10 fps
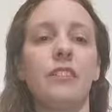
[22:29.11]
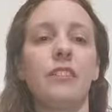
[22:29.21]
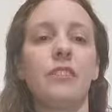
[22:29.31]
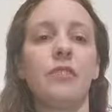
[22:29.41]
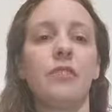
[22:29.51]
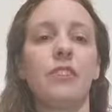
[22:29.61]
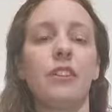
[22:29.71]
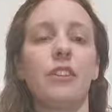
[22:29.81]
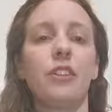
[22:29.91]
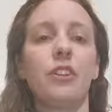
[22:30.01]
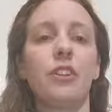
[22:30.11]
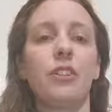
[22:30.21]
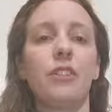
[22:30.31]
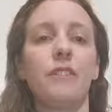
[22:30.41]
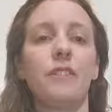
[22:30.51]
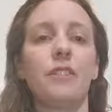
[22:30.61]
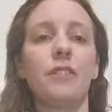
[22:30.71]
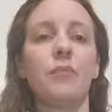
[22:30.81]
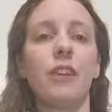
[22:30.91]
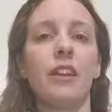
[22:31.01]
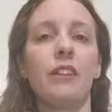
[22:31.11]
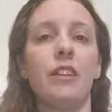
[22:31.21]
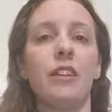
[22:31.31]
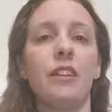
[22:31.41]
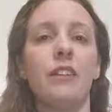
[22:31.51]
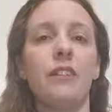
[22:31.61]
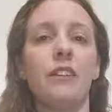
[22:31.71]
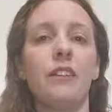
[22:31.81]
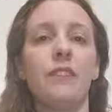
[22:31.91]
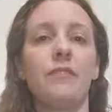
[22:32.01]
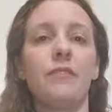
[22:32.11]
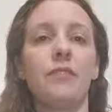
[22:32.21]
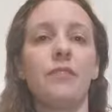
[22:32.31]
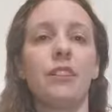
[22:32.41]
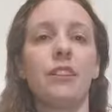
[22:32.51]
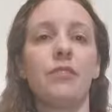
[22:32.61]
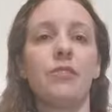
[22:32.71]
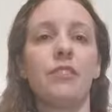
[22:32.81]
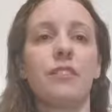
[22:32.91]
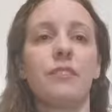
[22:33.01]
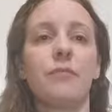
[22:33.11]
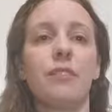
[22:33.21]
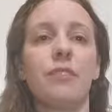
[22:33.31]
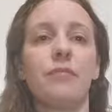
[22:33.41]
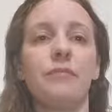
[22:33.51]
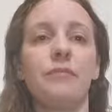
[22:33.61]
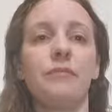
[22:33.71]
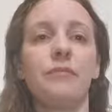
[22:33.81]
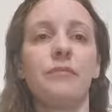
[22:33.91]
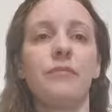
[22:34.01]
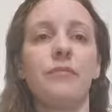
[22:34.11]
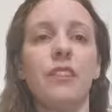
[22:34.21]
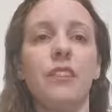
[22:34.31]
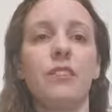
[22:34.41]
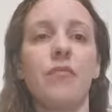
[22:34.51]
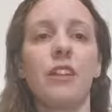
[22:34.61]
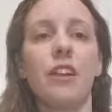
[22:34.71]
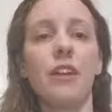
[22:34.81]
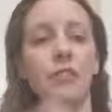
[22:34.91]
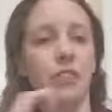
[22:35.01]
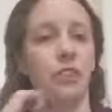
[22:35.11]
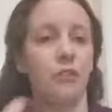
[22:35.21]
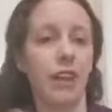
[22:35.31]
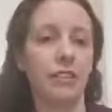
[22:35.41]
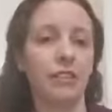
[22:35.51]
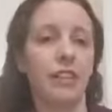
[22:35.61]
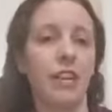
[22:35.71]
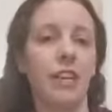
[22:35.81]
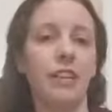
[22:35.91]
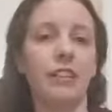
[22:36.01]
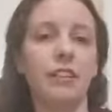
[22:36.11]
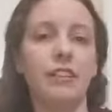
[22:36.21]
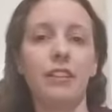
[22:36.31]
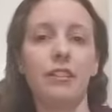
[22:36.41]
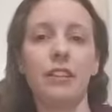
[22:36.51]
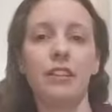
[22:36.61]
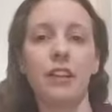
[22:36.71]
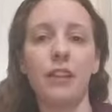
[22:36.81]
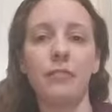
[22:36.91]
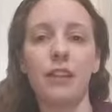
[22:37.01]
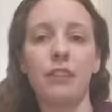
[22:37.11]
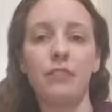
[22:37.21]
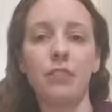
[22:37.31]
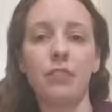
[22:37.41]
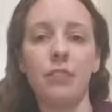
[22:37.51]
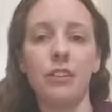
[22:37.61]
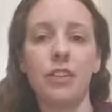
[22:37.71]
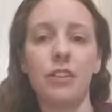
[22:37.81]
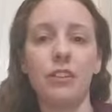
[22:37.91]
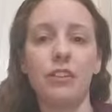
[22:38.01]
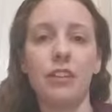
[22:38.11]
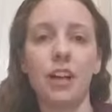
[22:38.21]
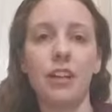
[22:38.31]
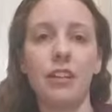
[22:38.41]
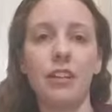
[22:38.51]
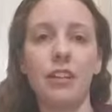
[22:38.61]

growth, like the curve of the spread of different countries in the world. So right now in the U.S., it is steadily climbing, so we are not